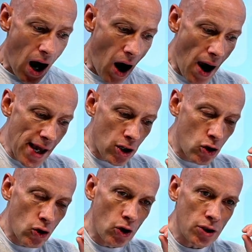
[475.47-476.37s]
I
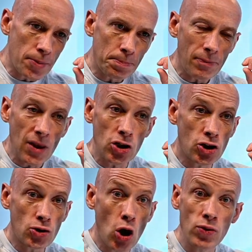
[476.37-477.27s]
could
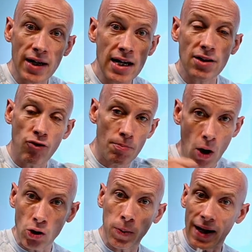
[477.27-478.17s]
show data from
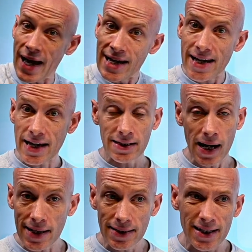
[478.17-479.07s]
multiple ADX
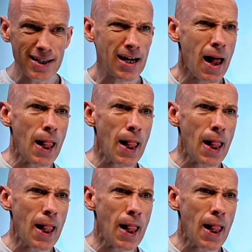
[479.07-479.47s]
clusters.